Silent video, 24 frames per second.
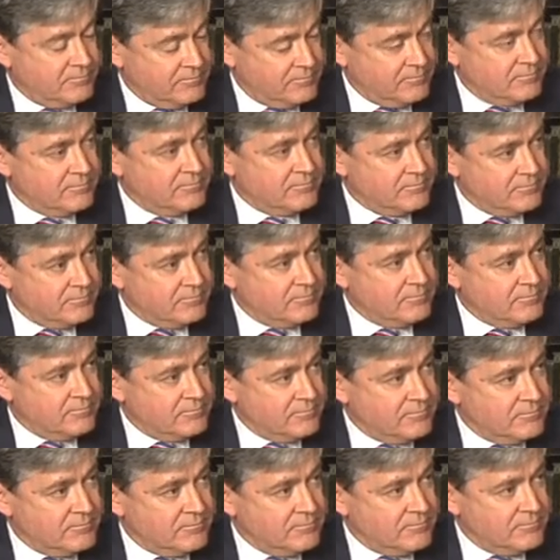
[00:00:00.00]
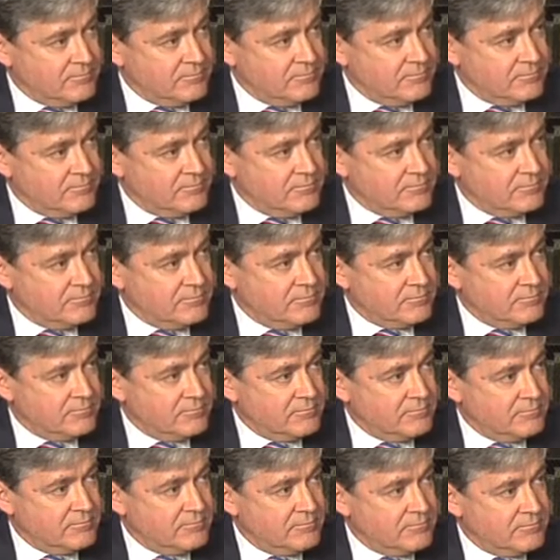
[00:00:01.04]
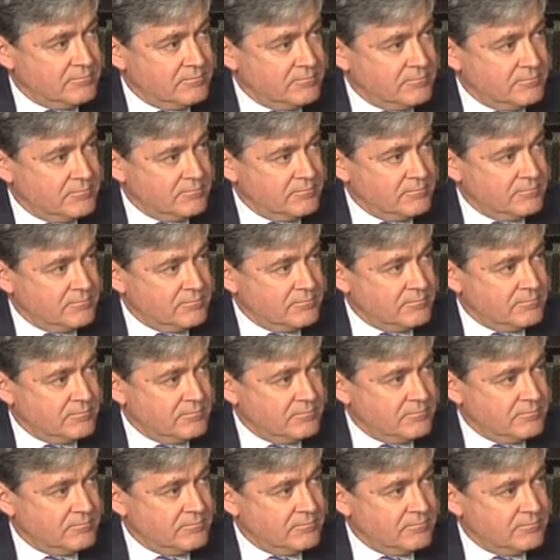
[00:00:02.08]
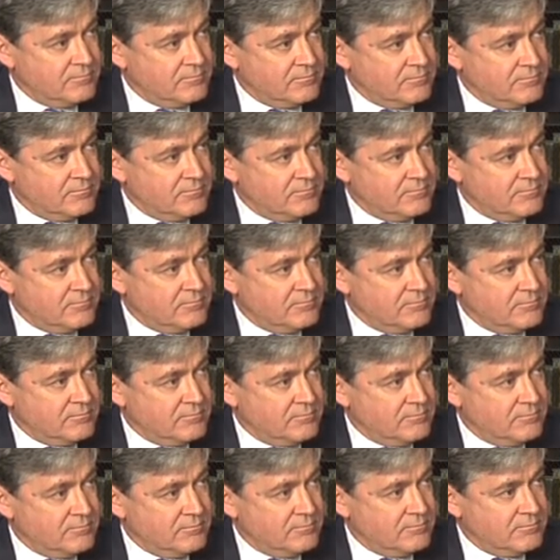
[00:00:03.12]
This person isn't speaking.